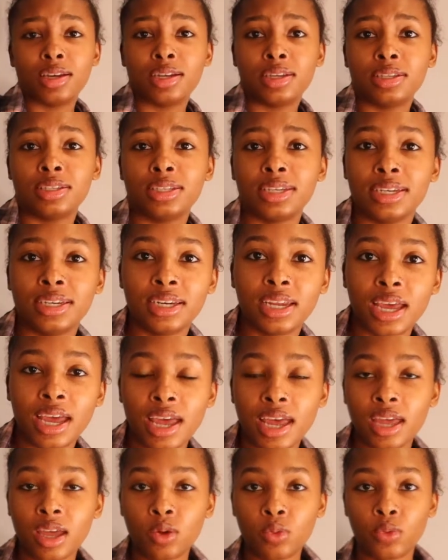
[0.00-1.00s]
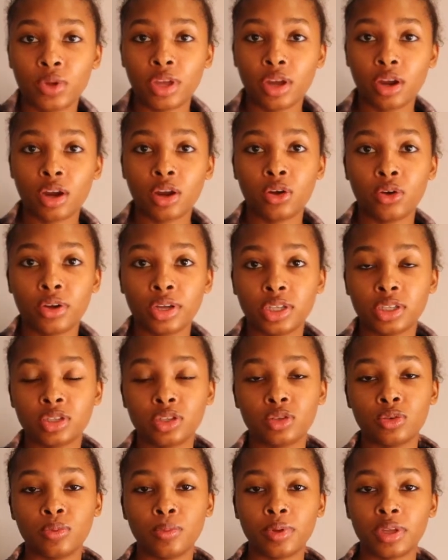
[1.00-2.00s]
Today we are going
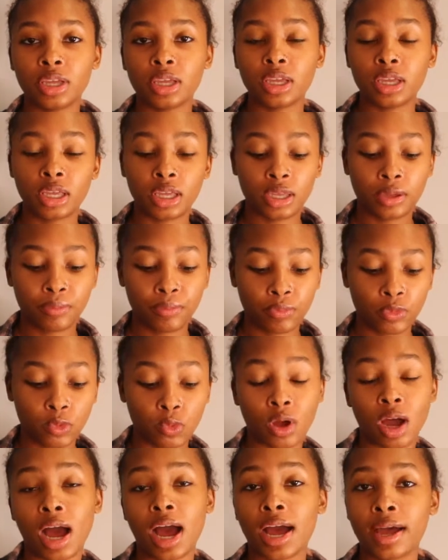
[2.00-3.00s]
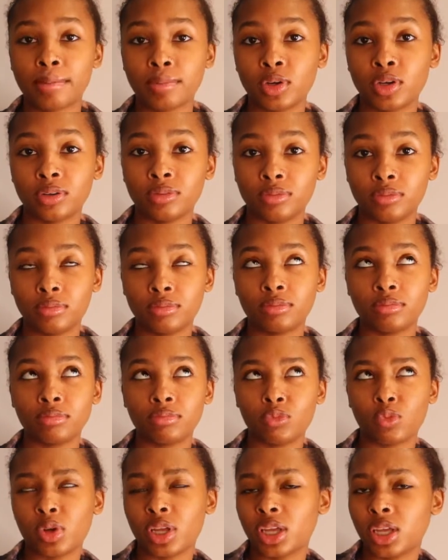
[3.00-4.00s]
to be, well,
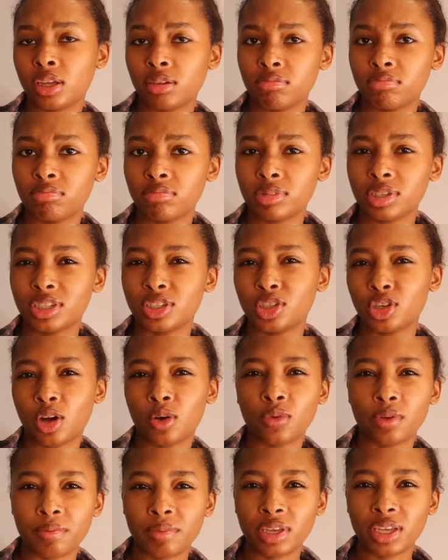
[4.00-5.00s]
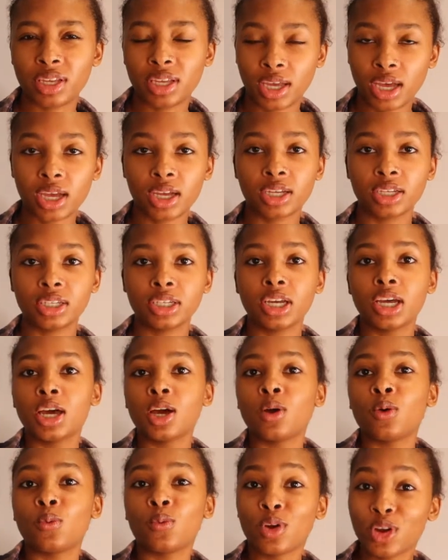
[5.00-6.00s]
because y'all with me, yeah.
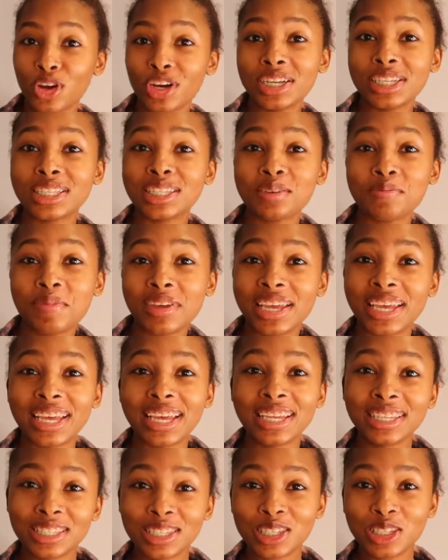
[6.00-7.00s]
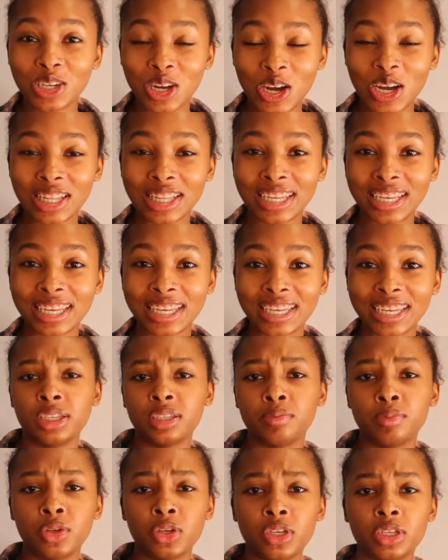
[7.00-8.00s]
We're going to be installing this beauty